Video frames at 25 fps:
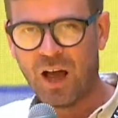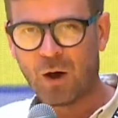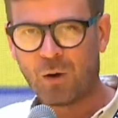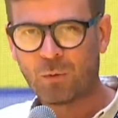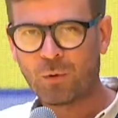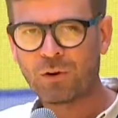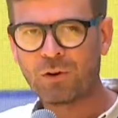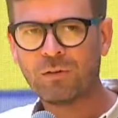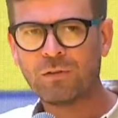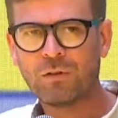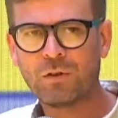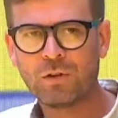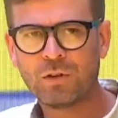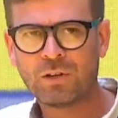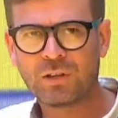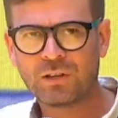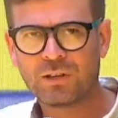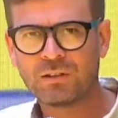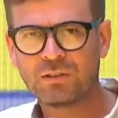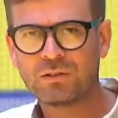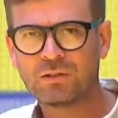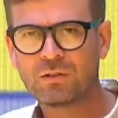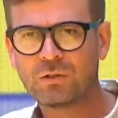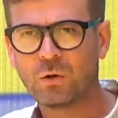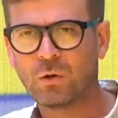I wonder if you
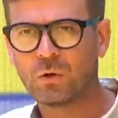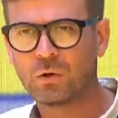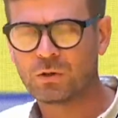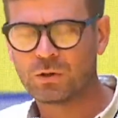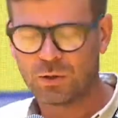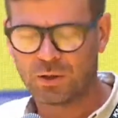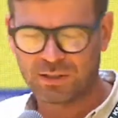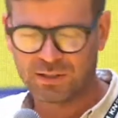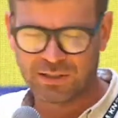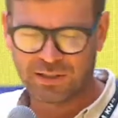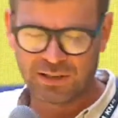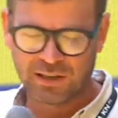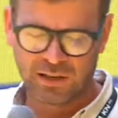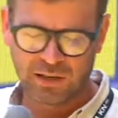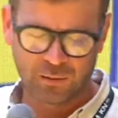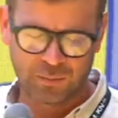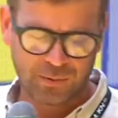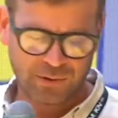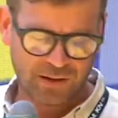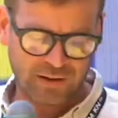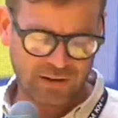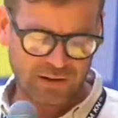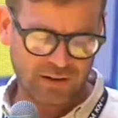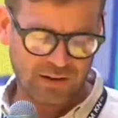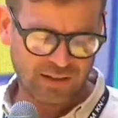can talk to us a little
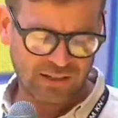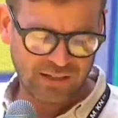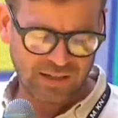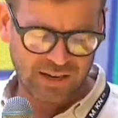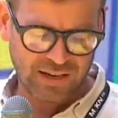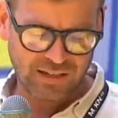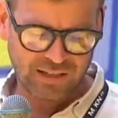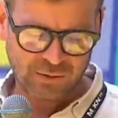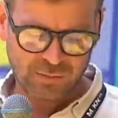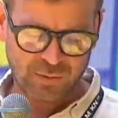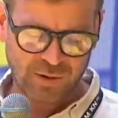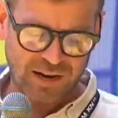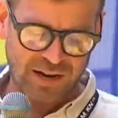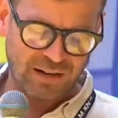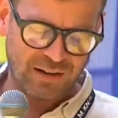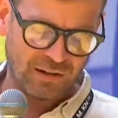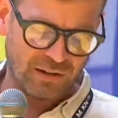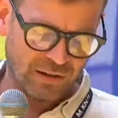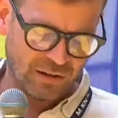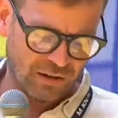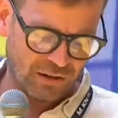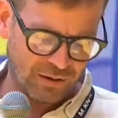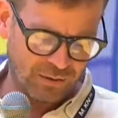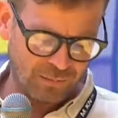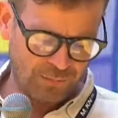bit, explain
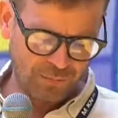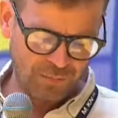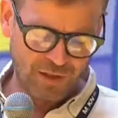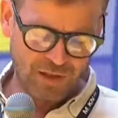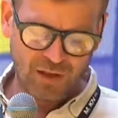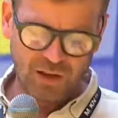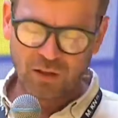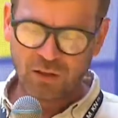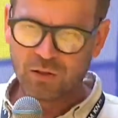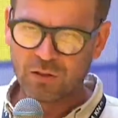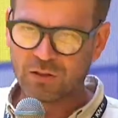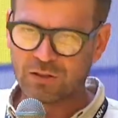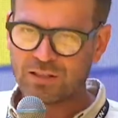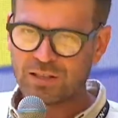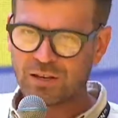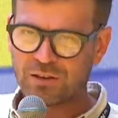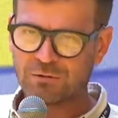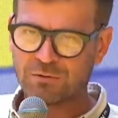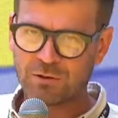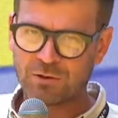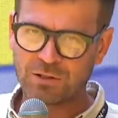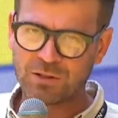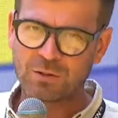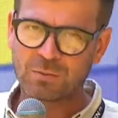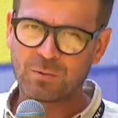the
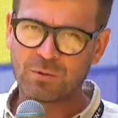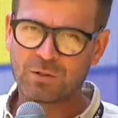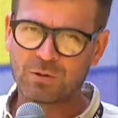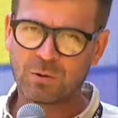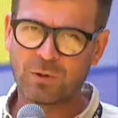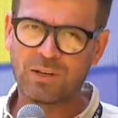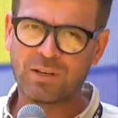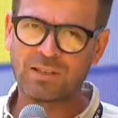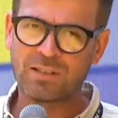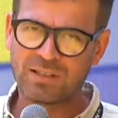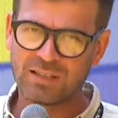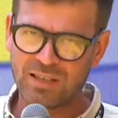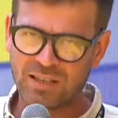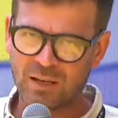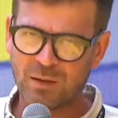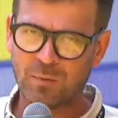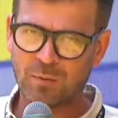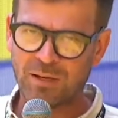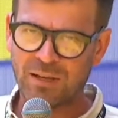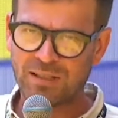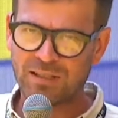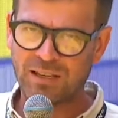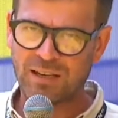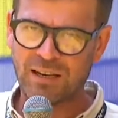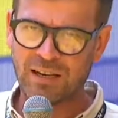difference between
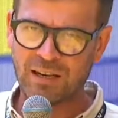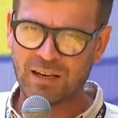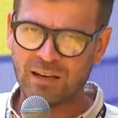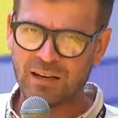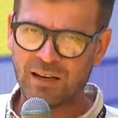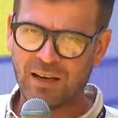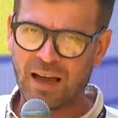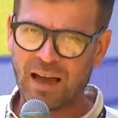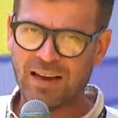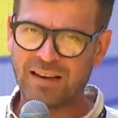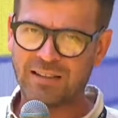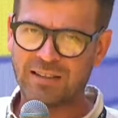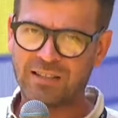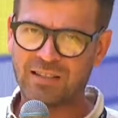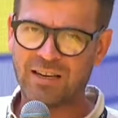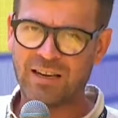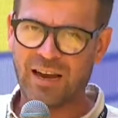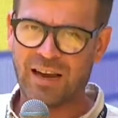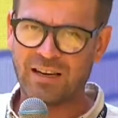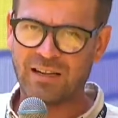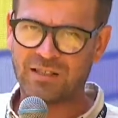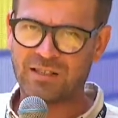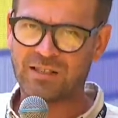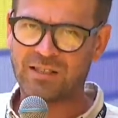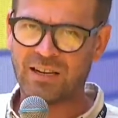CBD and
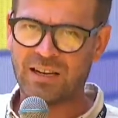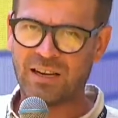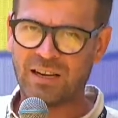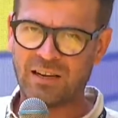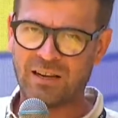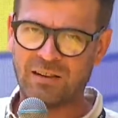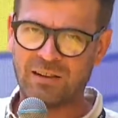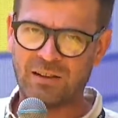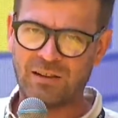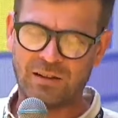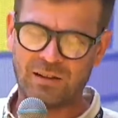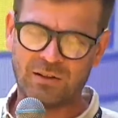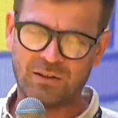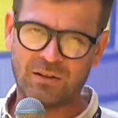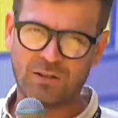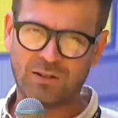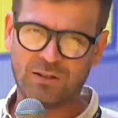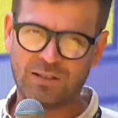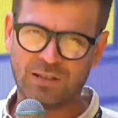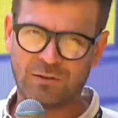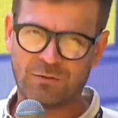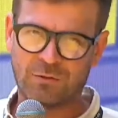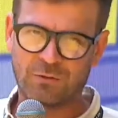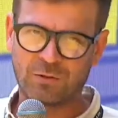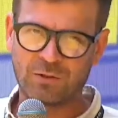THC and the
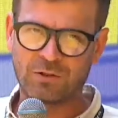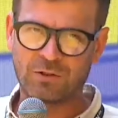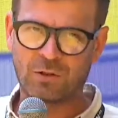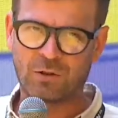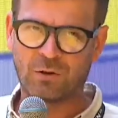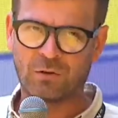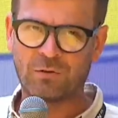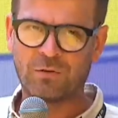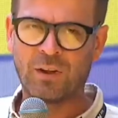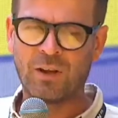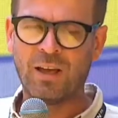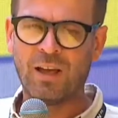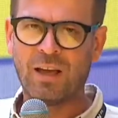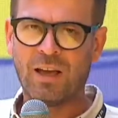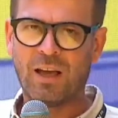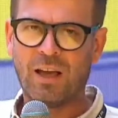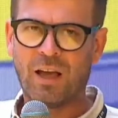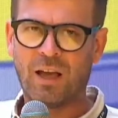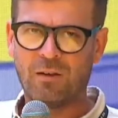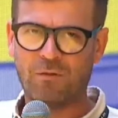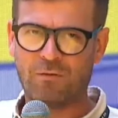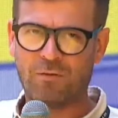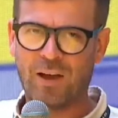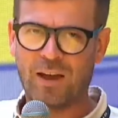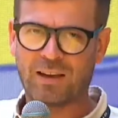different sort of
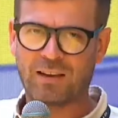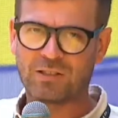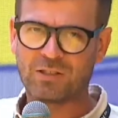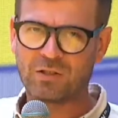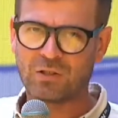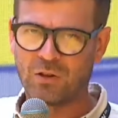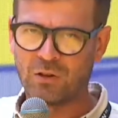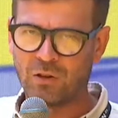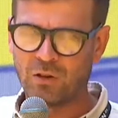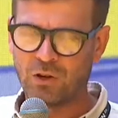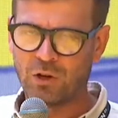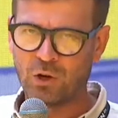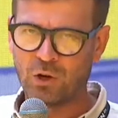effects on the